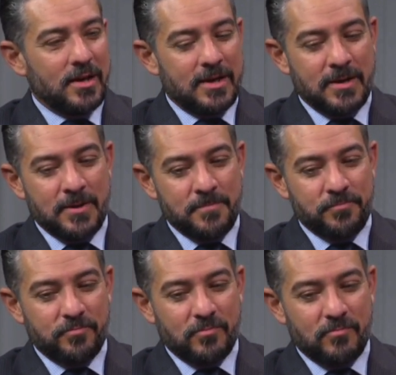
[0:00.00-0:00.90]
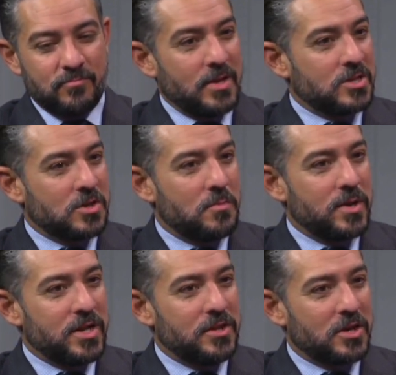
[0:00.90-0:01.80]
Um, that's all
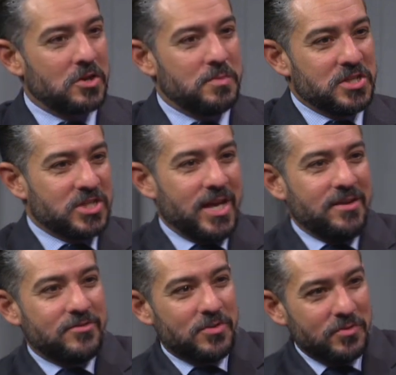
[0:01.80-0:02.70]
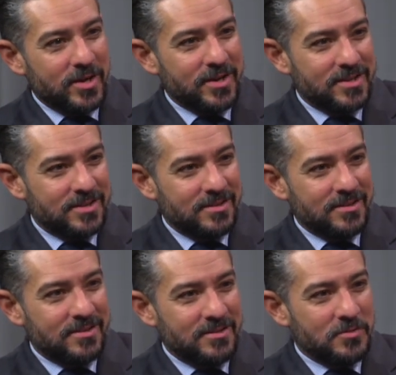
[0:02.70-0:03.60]
money that could be saved, right,
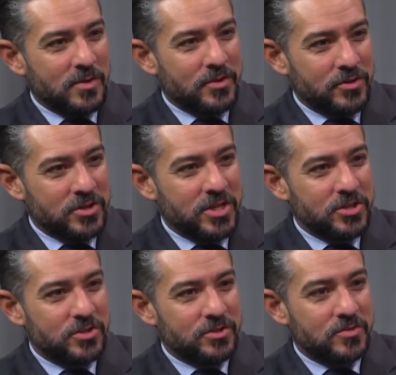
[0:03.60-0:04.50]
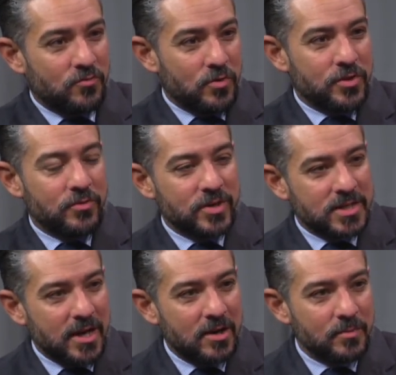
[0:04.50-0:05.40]
uh, while they're teachers for their
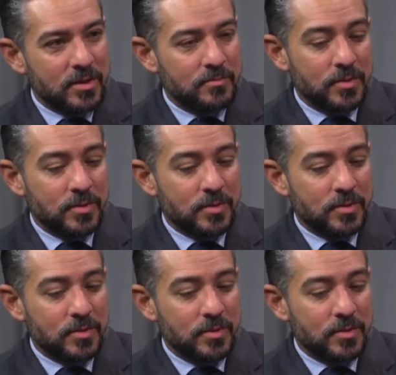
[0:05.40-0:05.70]
retirement.